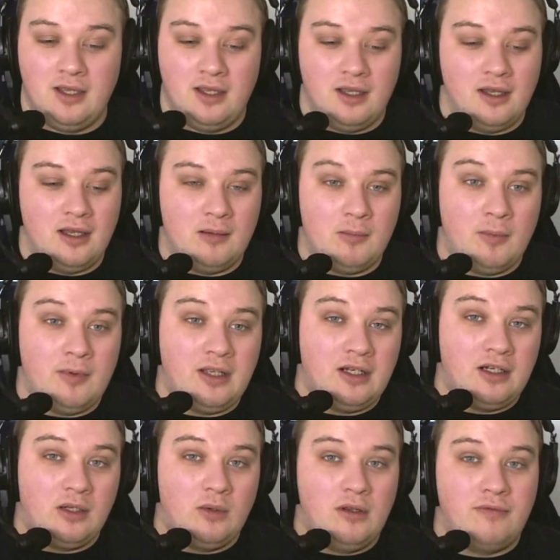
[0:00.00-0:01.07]
I'm then going
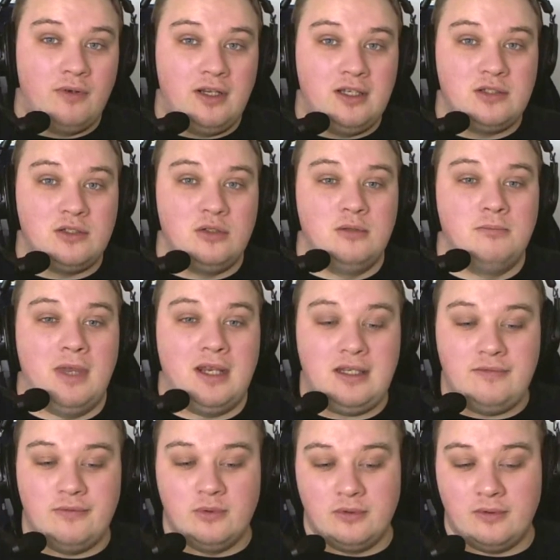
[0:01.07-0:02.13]
to go over into
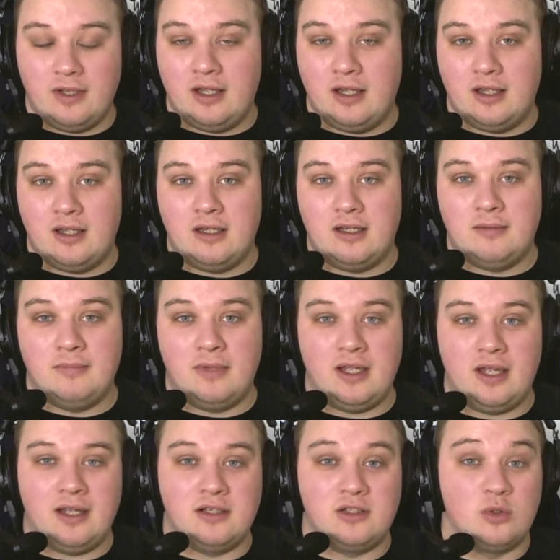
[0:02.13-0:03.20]
medieval
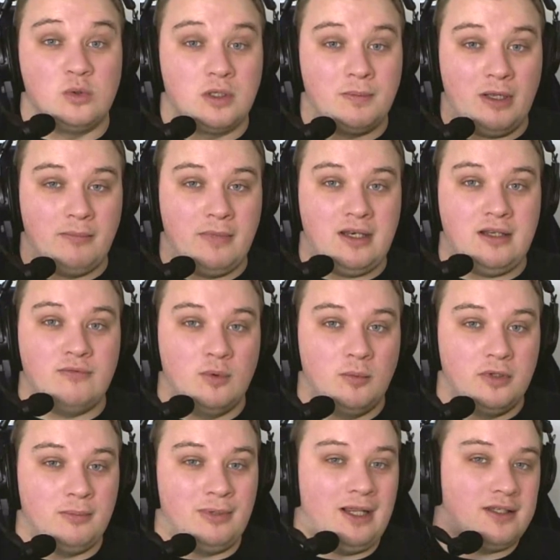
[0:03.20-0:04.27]
and talk about medieval and
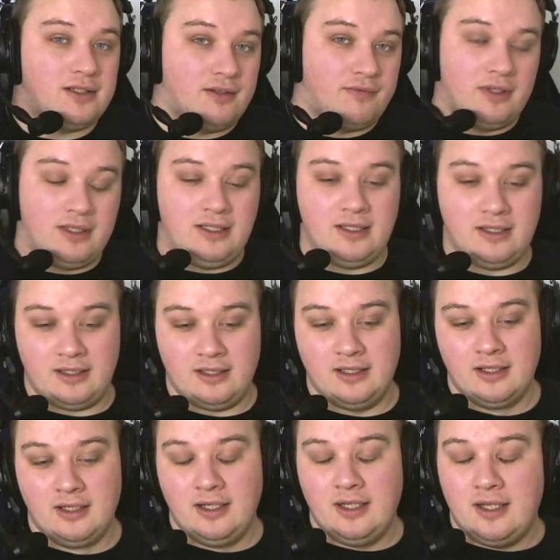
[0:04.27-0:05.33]
what the plans are for the year.
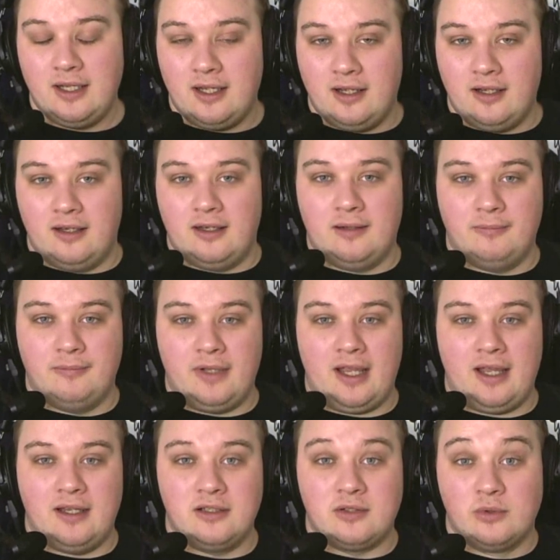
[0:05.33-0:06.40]

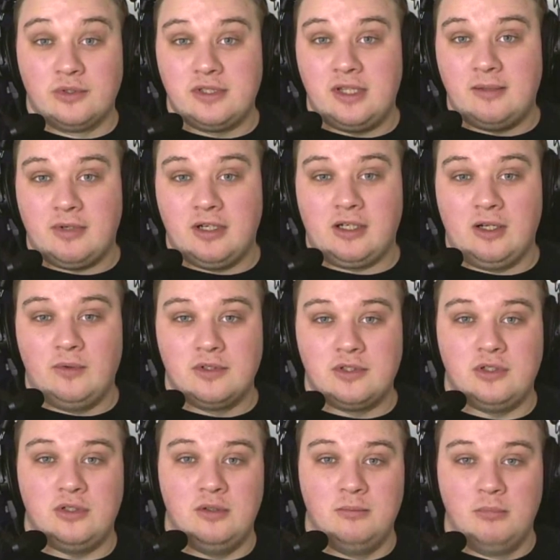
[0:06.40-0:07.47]
And also then I'm going to go on
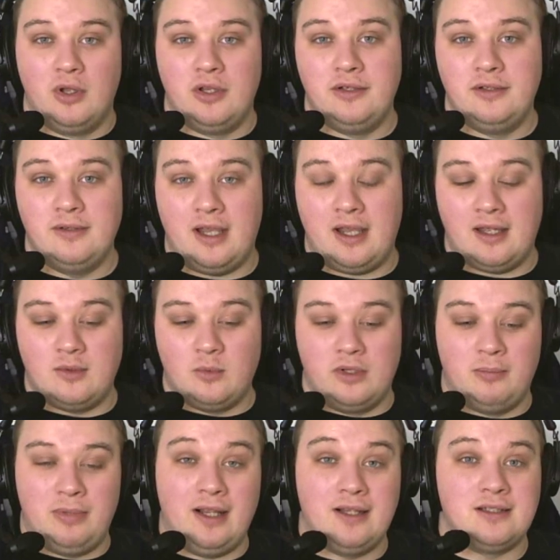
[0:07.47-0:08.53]
to modern and what the
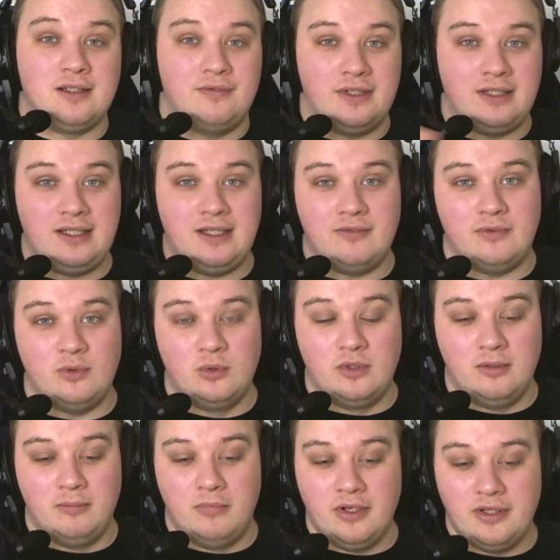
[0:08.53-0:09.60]
plans are for the year for all
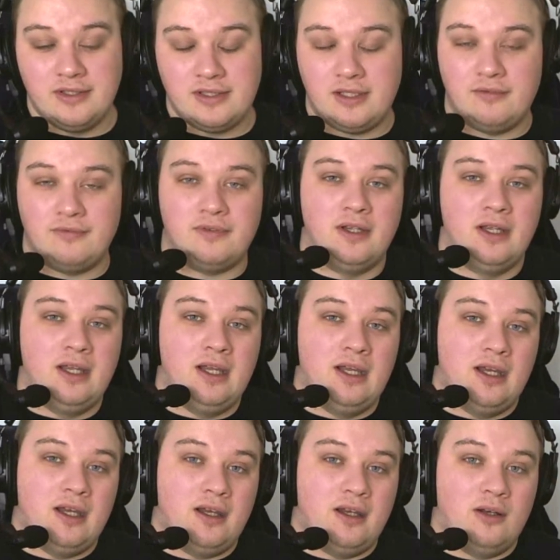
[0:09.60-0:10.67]
the modern stuff.
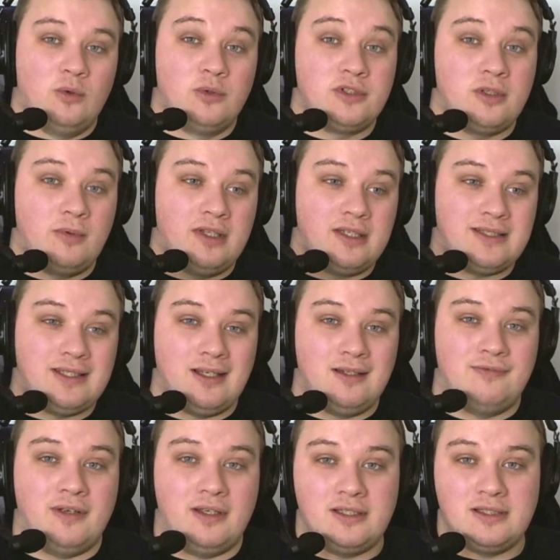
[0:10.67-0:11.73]
Also with the
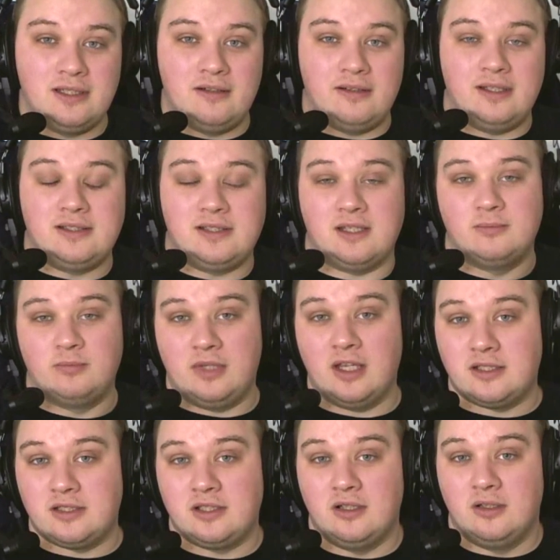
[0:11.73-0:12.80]
sci-fi side of things,
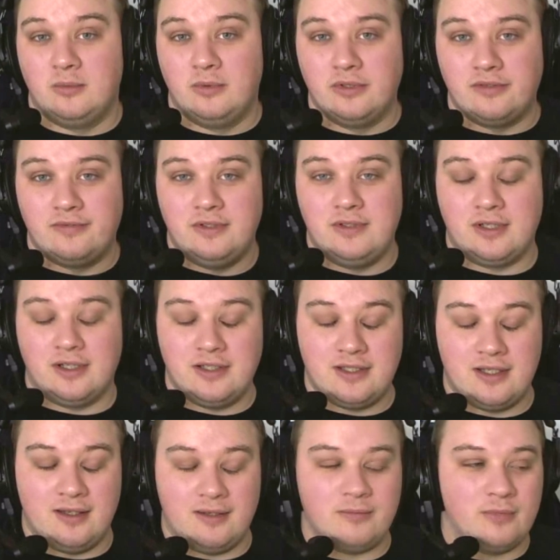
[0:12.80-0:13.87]
that's Star Wars for you guys.
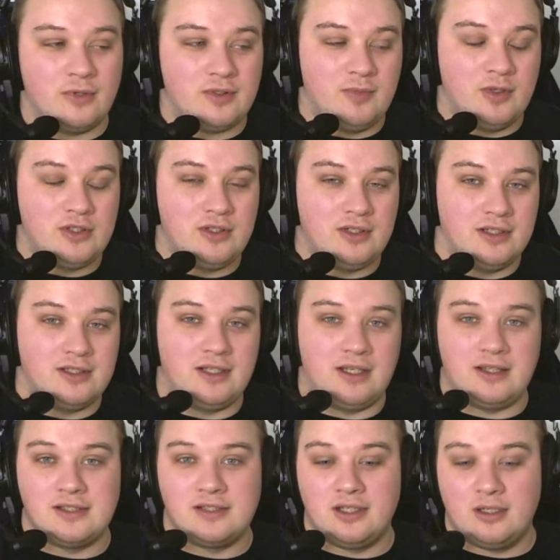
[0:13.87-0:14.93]
Most of you guys like
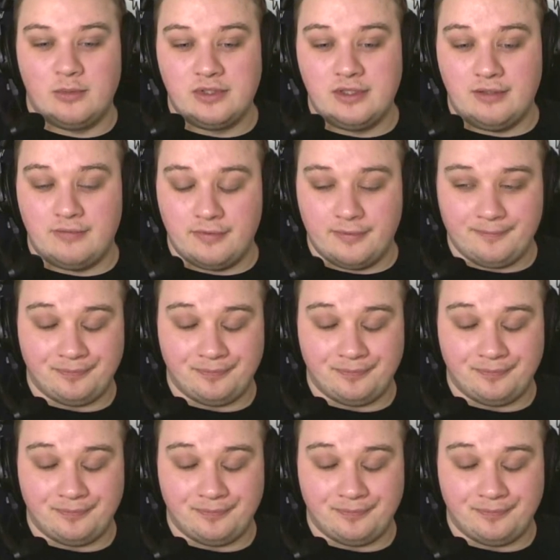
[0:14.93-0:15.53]
the Star Wars stuff,